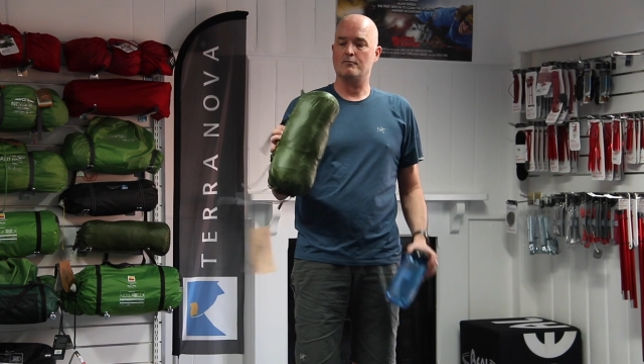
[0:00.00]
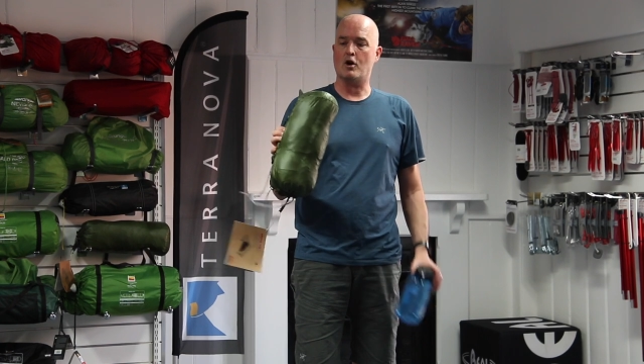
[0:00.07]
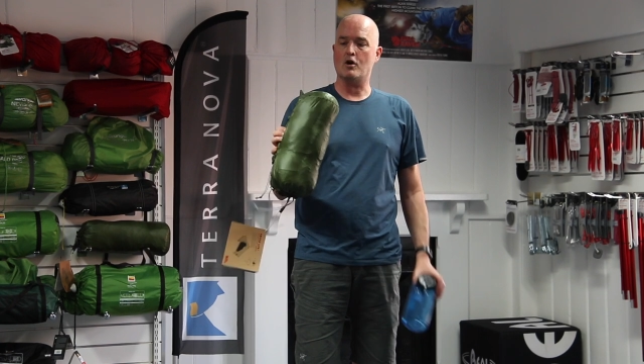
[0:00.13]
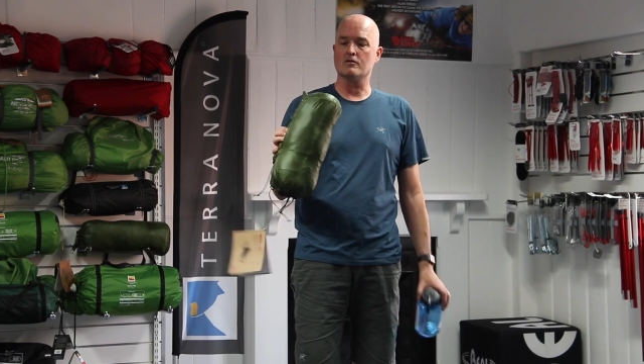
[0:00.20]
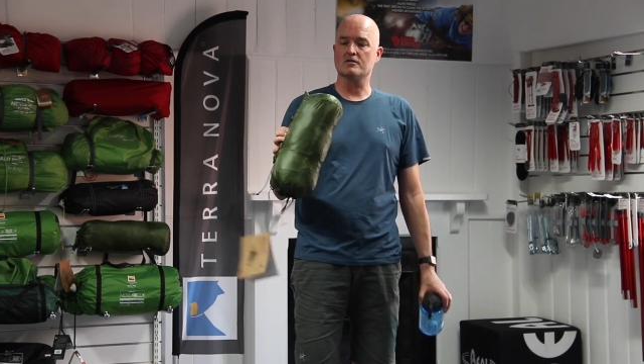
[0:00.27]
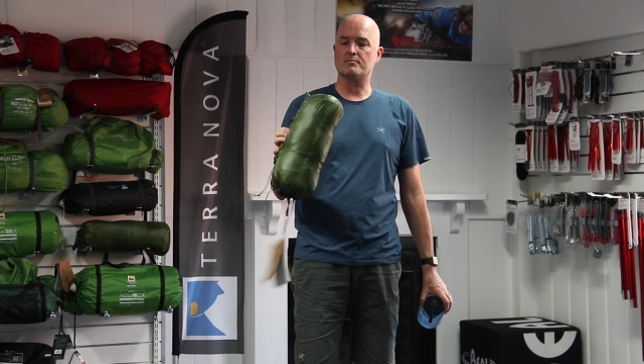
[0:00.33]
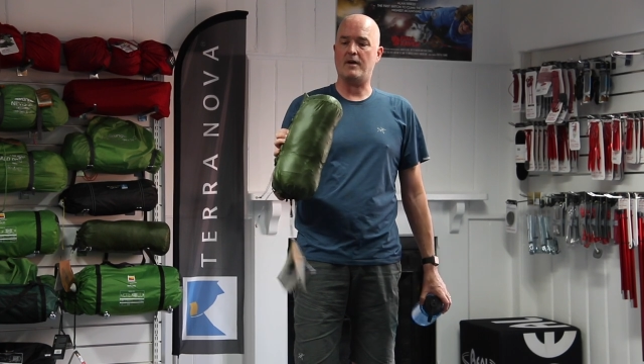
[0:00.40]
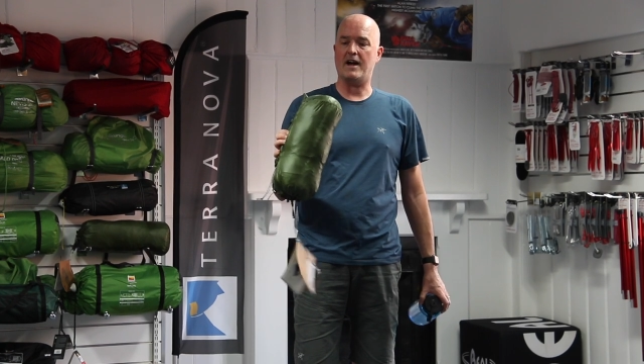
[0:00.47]

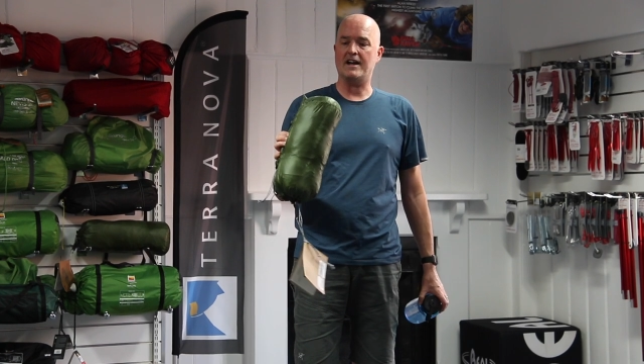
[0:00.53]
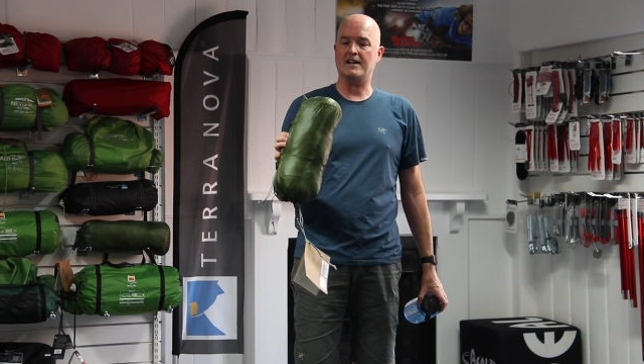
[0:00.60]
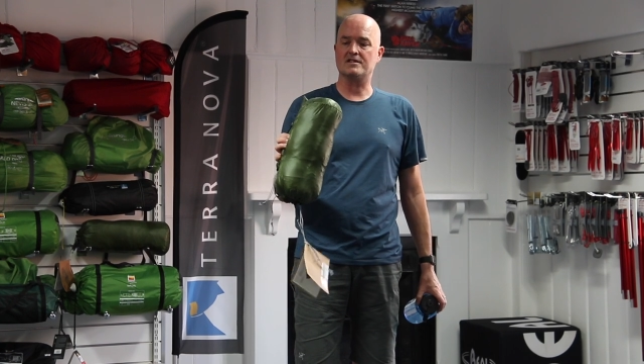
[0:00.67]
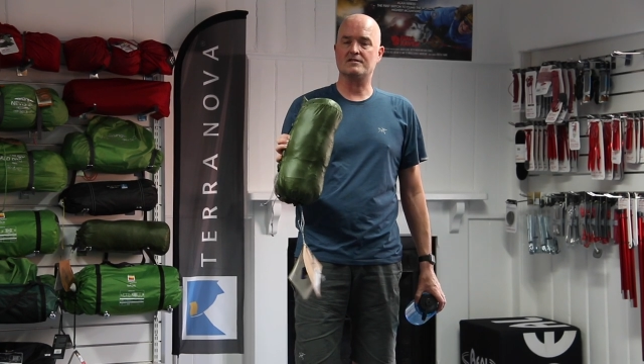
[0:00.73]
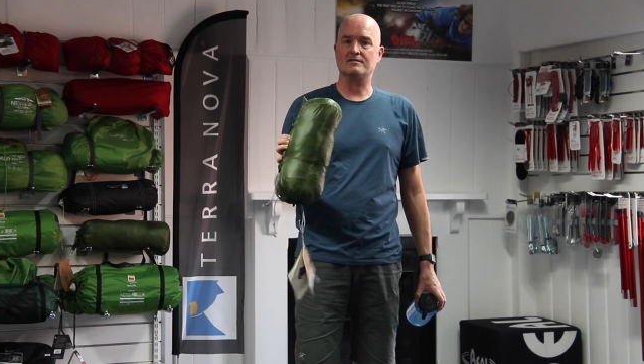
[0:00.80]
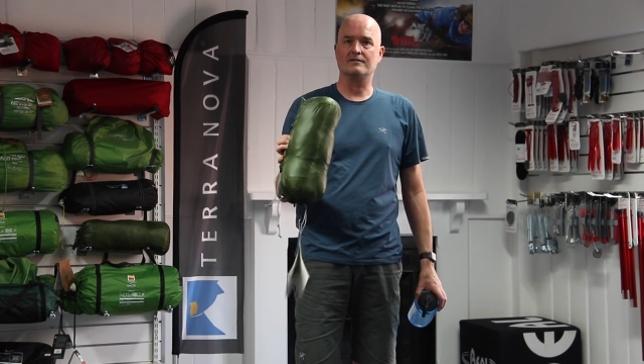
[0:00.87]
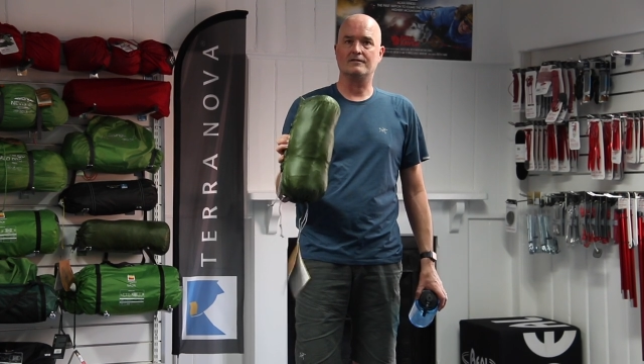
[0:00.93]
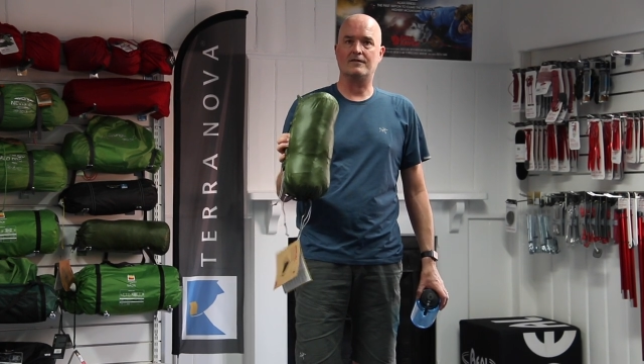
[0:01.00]
Poles,
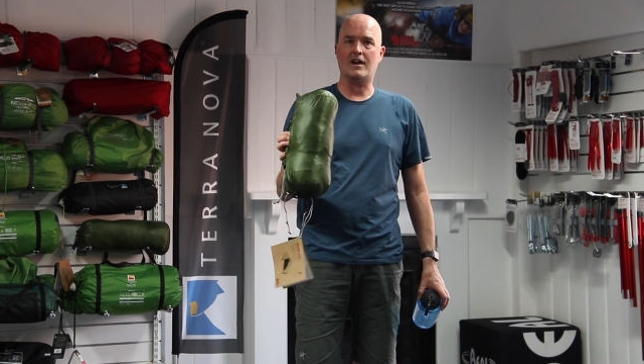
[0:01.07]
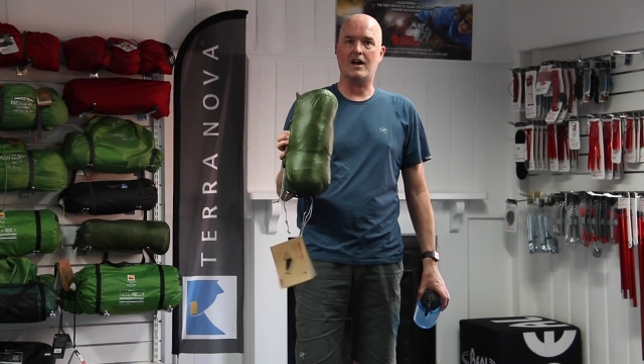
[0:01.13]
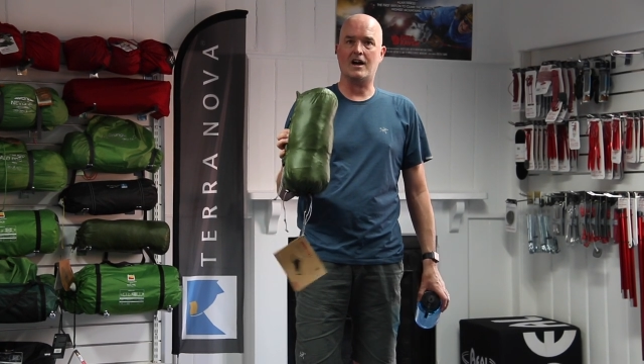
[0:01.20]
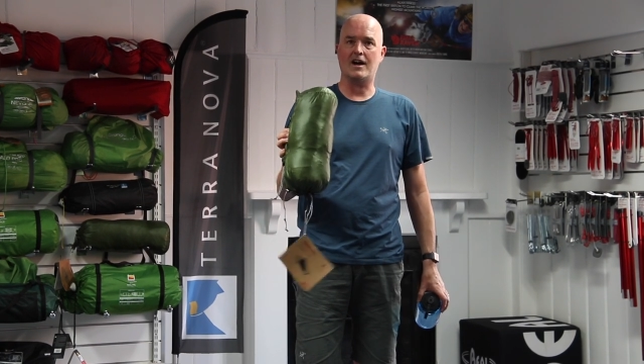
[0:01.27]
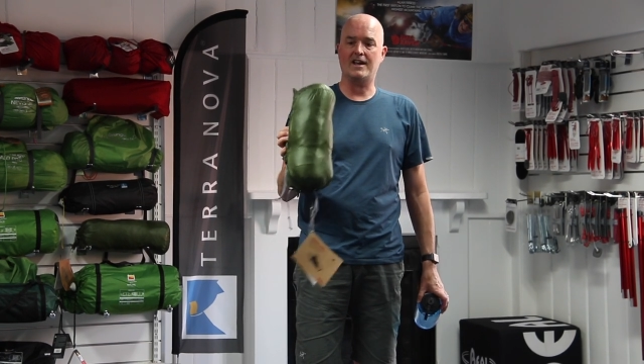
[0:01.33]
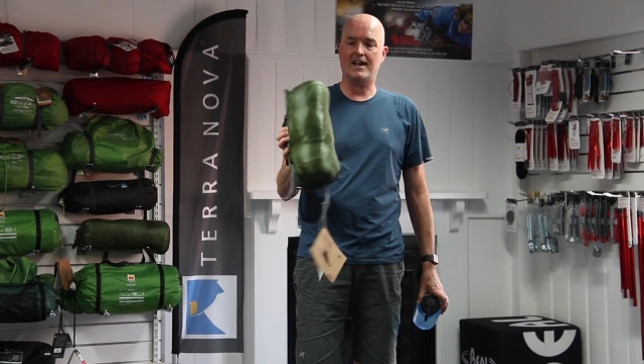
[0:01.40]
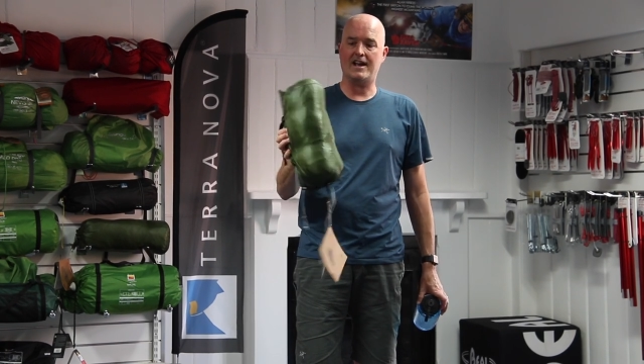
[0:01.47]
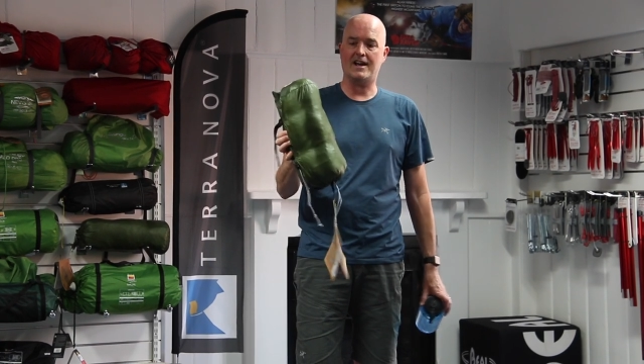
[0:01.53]
pegs, fly,